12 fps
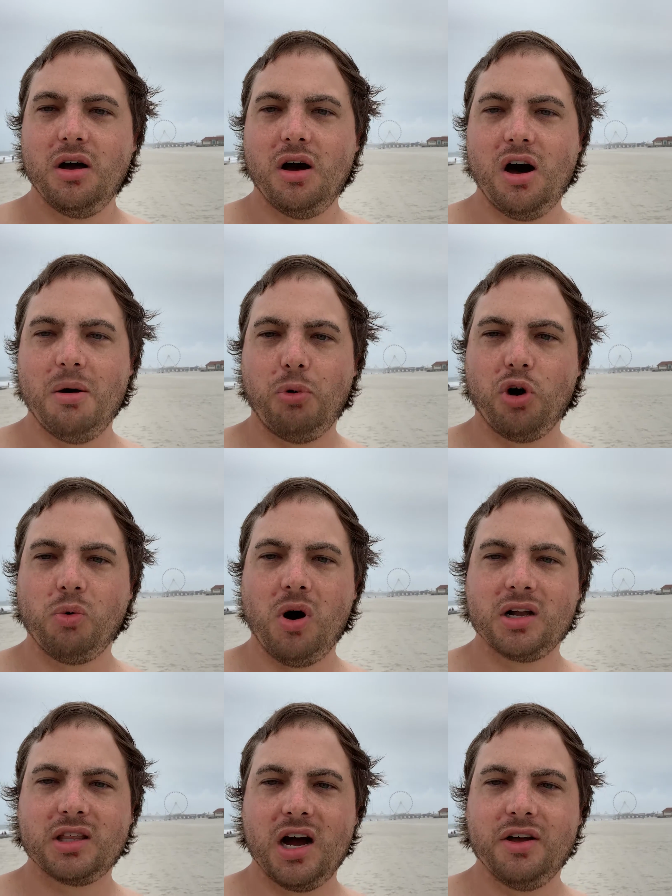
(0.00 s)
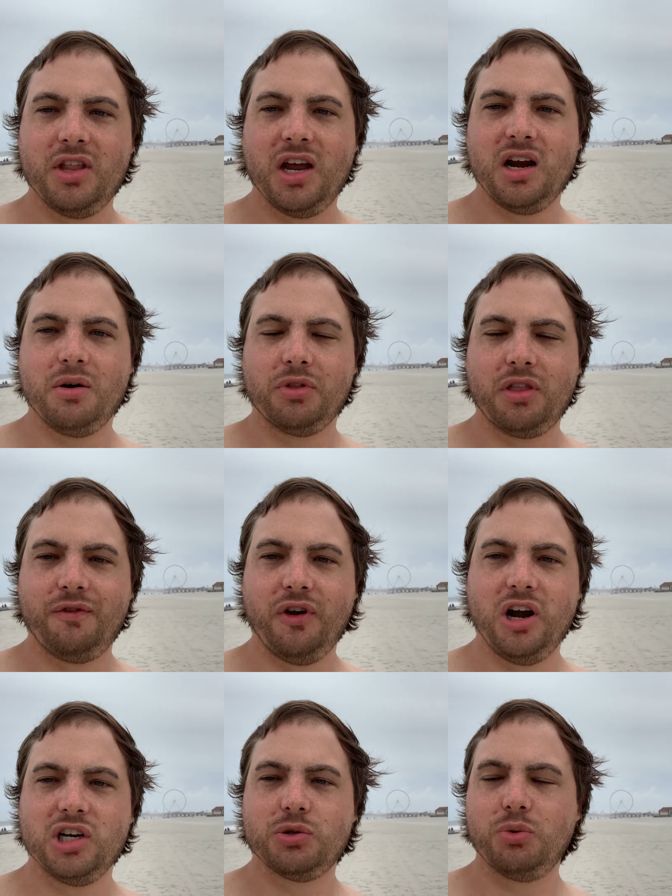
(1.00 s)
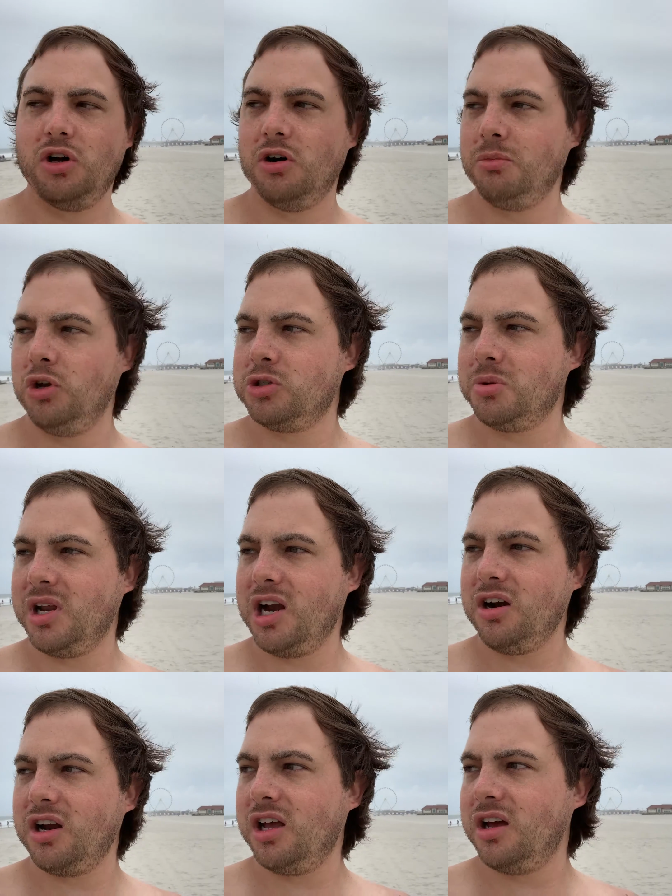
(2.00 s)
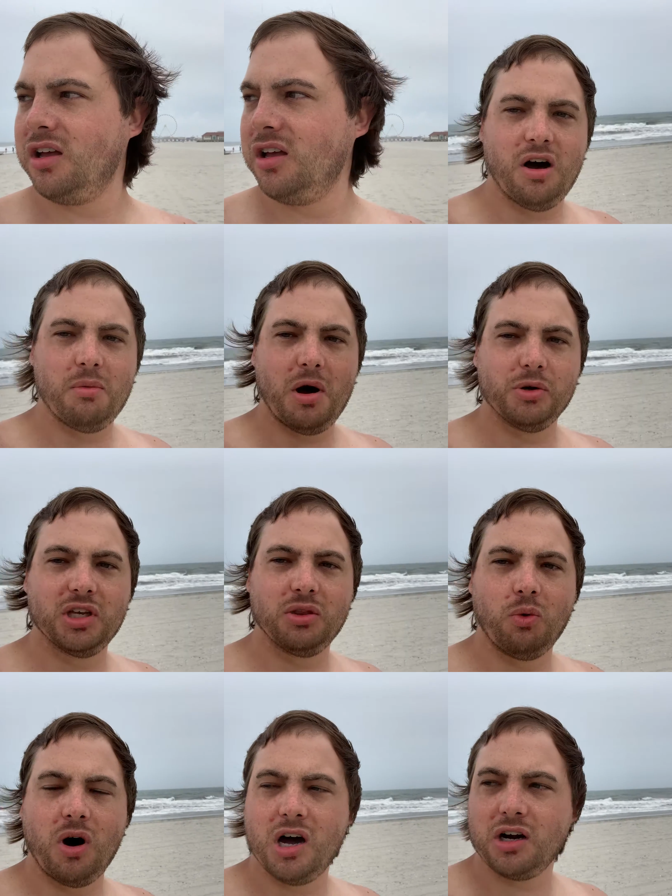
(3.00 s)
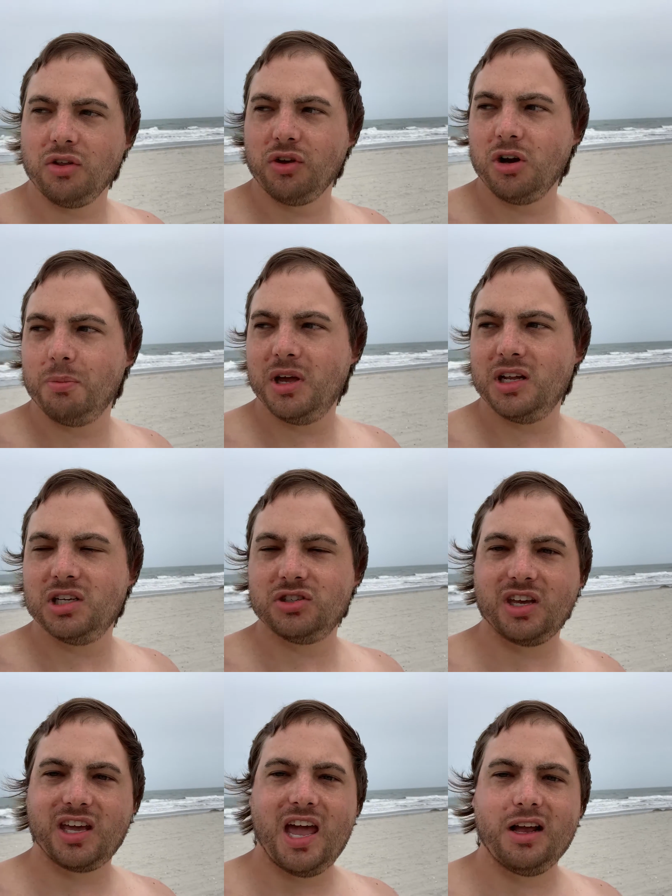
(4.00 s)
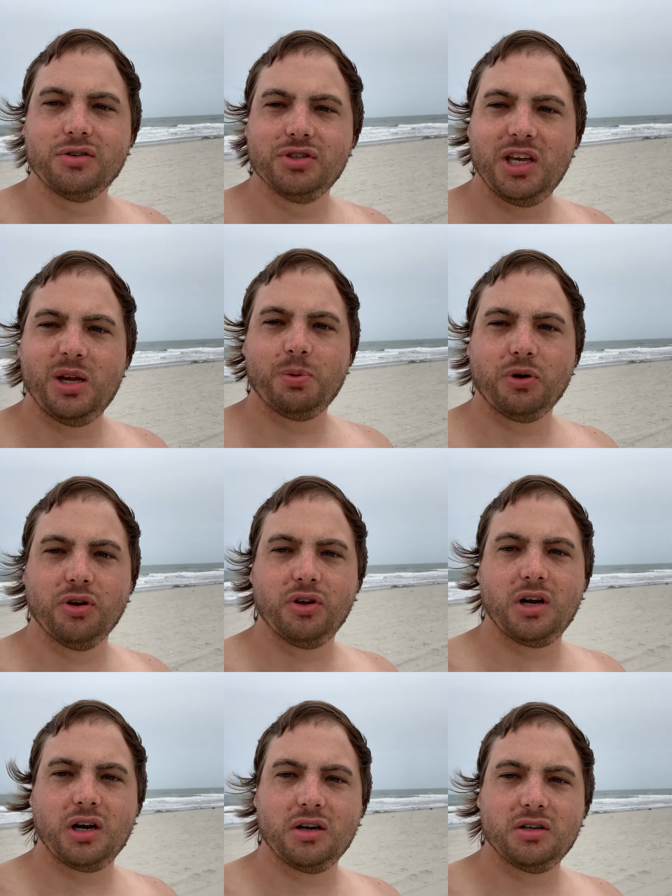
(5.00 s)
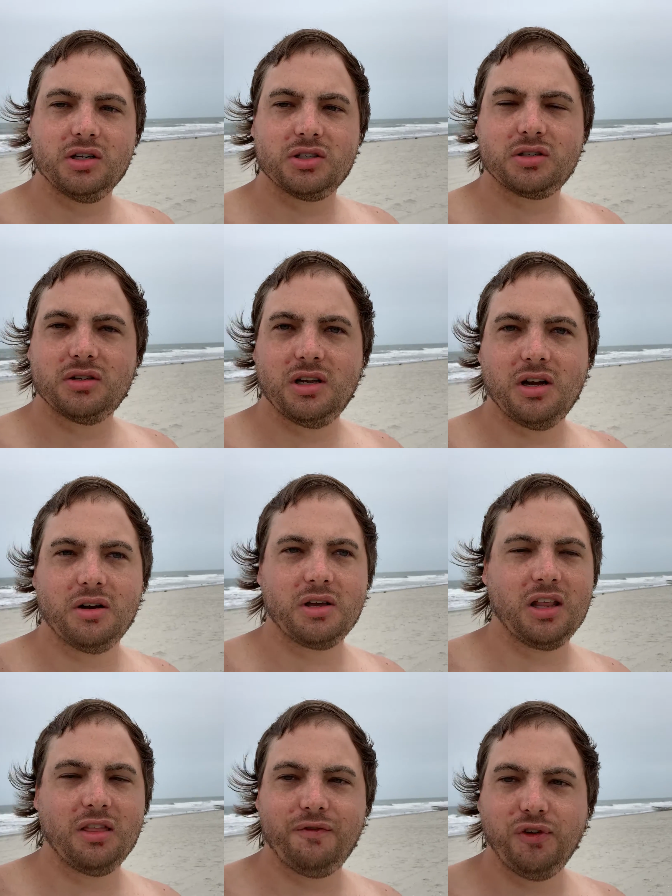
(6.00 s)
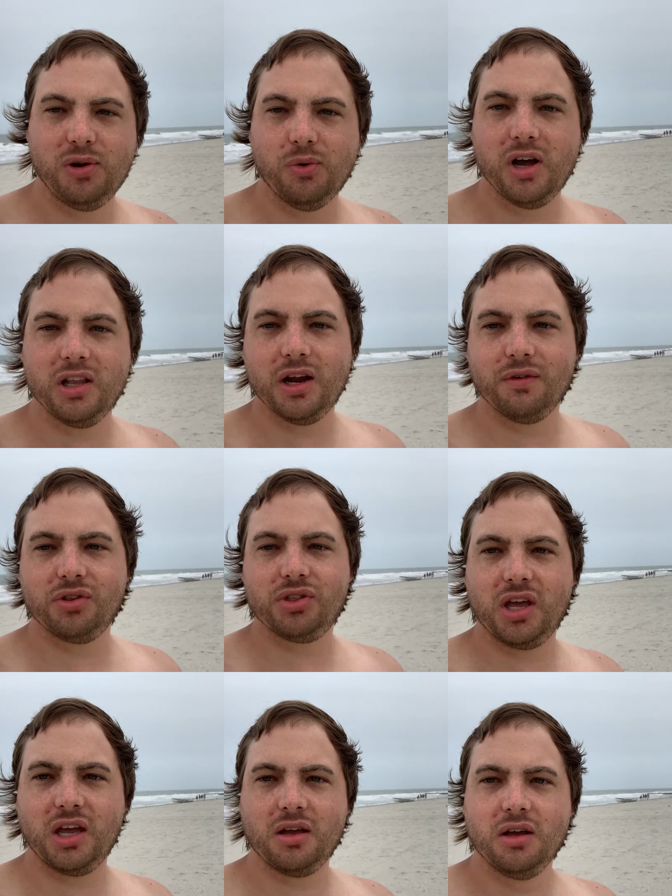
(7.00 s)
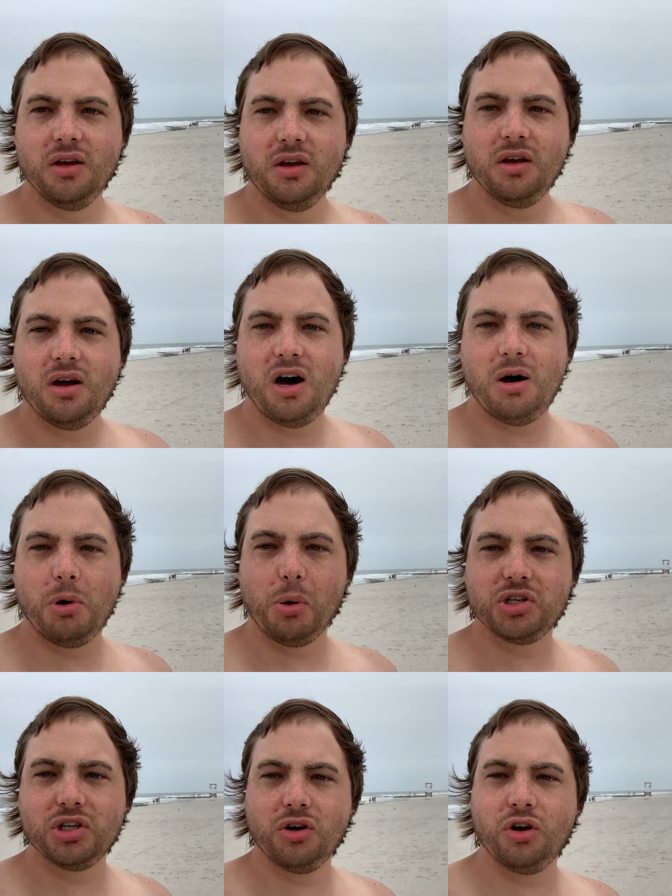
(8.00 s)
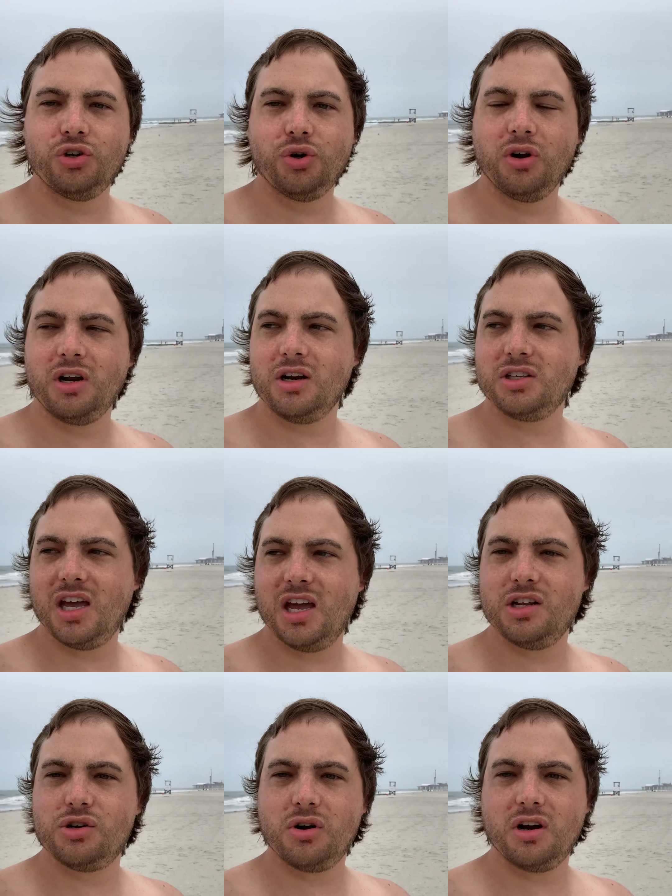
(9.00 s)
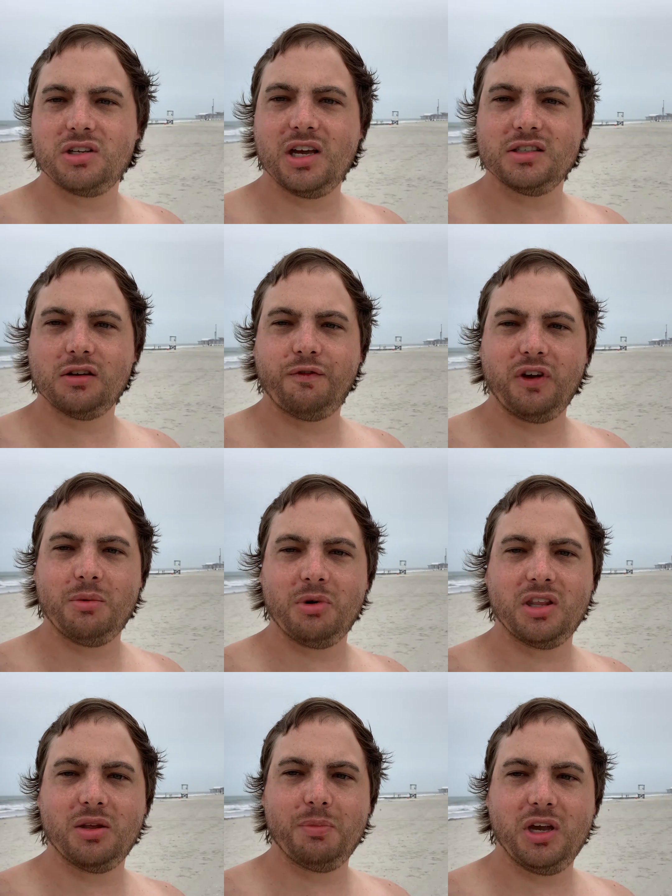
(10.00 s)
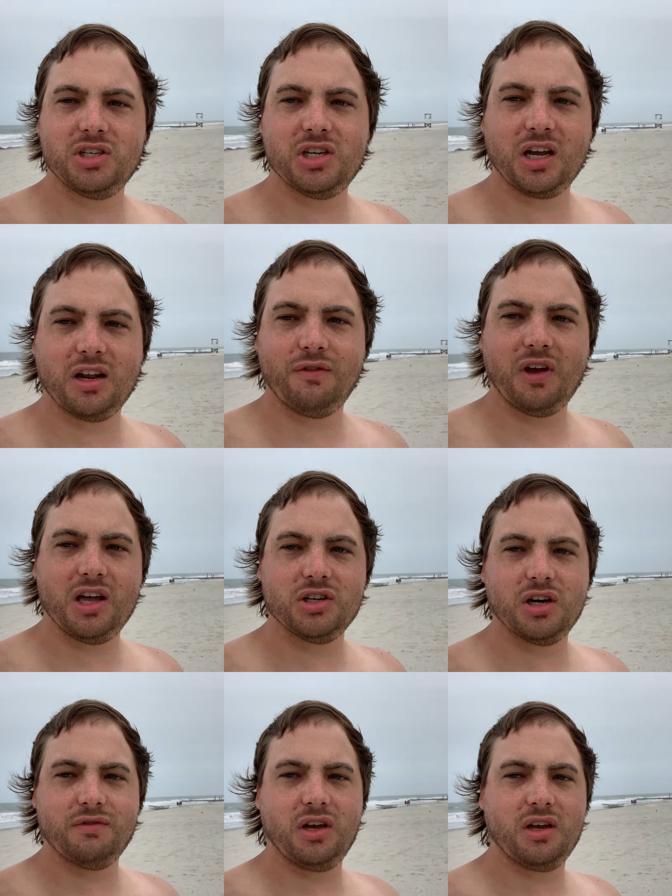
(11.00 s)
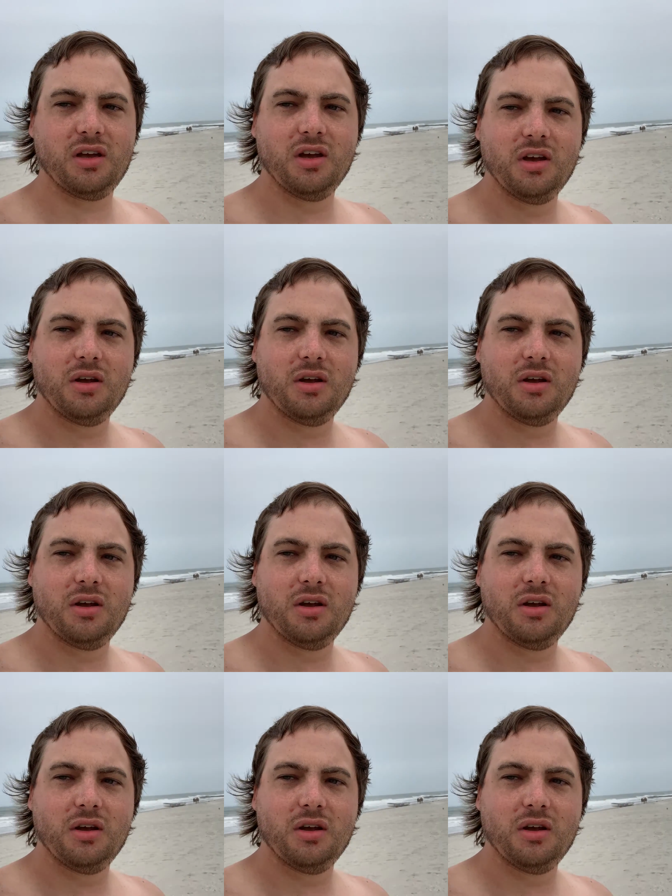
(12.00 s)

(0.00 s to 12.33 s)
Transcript: uh, boardwalk down there with the Ferris wheel amusement area. Um, I was in the water a little bit, just like ankle deep earlier, just you know, getting the feet wet and everything. Um, but we're still enjoying our day, enjoying our days a family on the beach, taking advantage of it.